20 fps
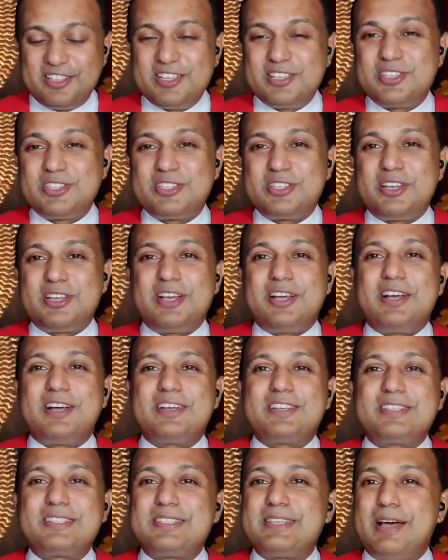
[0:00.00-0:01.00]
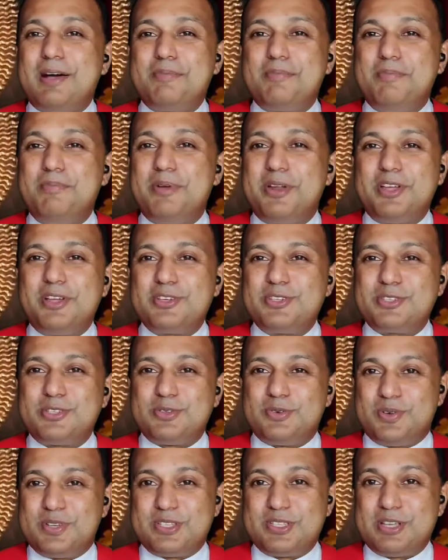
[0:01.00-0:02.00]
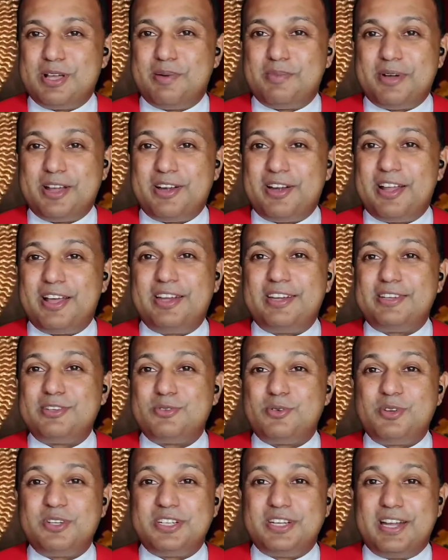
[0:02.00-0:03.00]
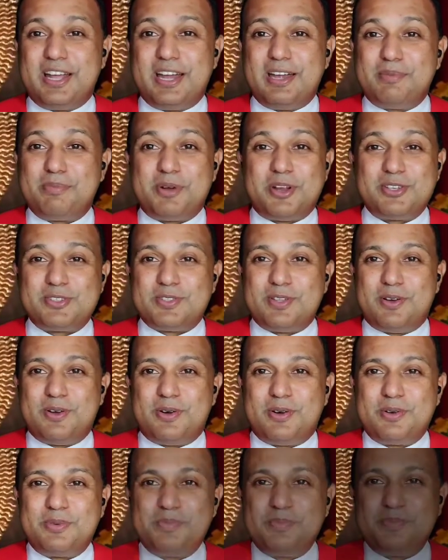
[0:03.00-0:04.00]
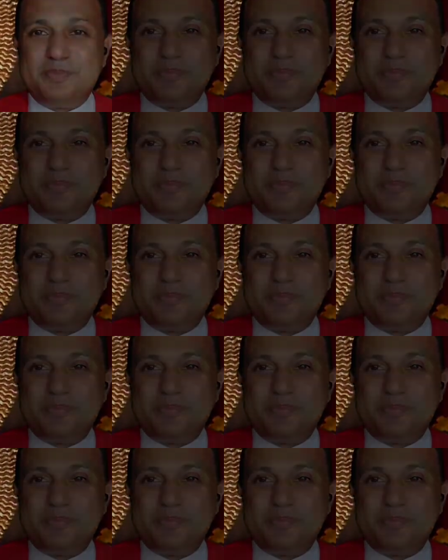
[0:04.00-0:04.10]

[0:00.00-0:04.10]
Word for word: this uh, psalm brings to us psalm 129 praise the lord